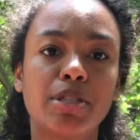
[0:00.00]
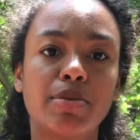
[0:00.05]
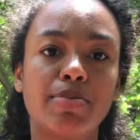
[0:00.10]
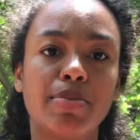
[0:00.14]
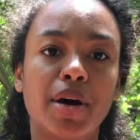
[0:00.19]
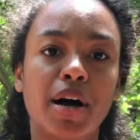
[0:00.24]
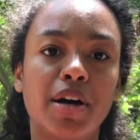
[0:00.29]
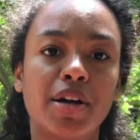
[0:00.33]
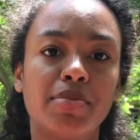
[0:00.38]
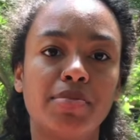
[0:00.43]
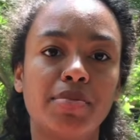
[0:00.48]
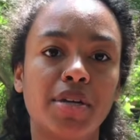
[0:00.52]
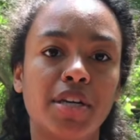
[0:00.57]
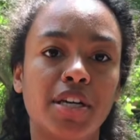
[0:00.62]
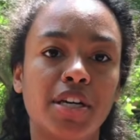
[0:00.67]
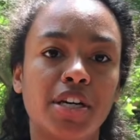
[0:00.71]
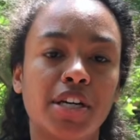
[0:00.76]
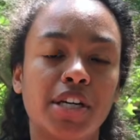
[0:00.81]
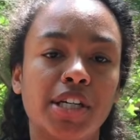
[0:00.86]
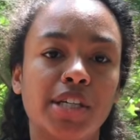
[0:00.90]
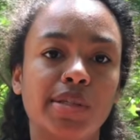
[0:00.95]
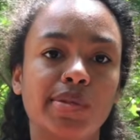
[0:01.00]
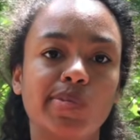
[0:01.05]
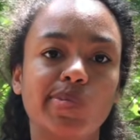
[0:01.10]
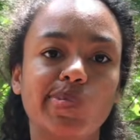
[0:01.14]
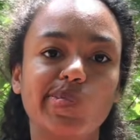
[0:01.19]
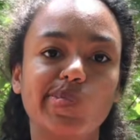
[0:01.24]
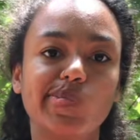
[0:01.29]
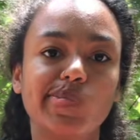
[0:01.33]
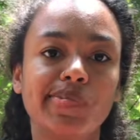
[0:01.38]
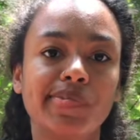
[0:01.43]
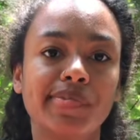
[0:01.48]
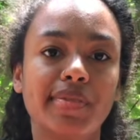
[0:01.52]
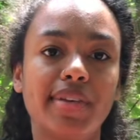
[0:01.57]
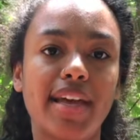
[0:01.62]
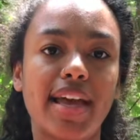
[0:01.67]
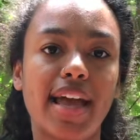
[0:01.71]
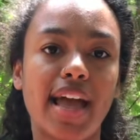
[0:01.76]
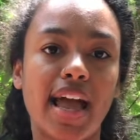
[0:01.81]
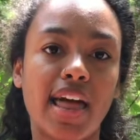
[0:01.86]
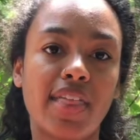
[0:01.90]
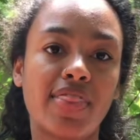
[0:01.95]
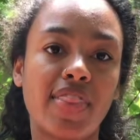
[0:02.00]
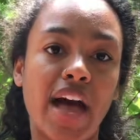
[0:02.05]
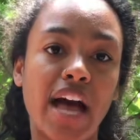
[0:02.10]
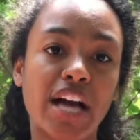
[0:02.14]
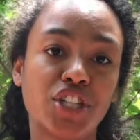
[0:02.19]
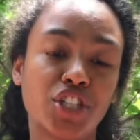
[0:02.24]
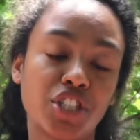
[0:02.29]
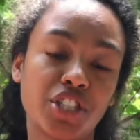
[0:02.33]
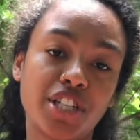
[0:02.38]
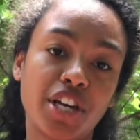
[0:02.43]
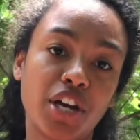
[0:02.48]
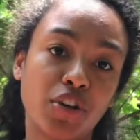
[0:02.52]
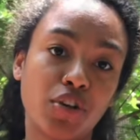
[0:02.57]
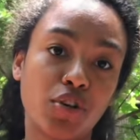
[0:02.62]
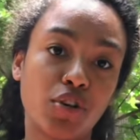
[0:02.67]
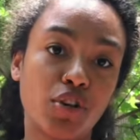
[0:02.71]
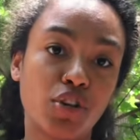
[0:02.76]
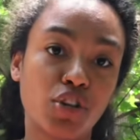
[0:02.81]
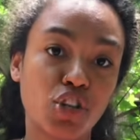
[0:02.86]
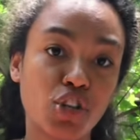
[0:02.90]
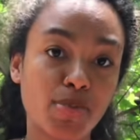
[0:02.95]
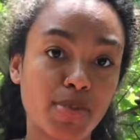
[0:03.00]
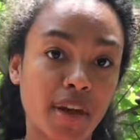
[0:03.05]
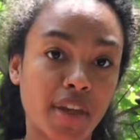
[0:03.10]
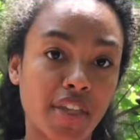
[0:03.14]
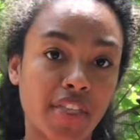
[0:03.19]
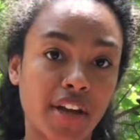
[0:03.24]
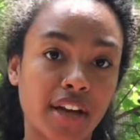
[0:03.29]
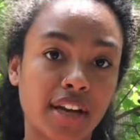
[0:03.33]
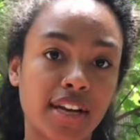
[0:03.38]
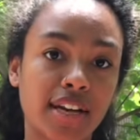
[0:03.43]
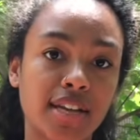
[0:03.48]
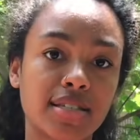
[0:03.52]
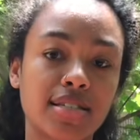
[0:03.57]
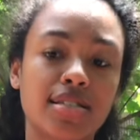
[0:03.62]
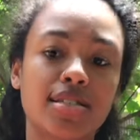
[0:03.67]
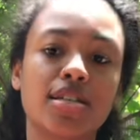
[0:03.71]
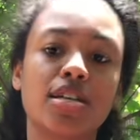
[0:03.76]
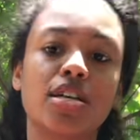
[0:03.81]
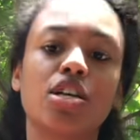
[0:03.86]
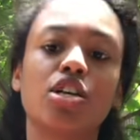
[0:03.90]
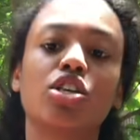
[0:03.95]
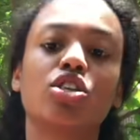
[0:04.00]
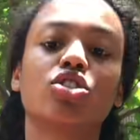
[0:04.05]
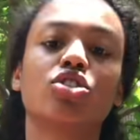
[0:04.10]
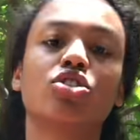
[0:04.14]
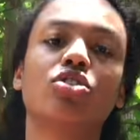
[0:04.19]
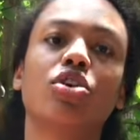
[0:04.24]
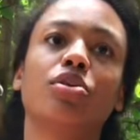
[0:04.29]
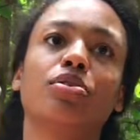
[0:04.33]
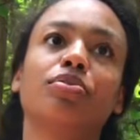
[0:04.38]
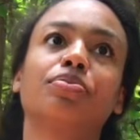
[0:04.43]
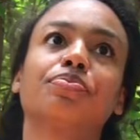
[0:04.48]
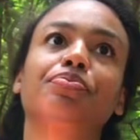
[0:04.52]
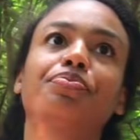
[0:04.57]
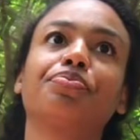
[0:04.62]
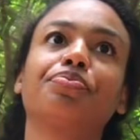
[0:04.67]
to bottom here, and that should tell you your tubing thickness. So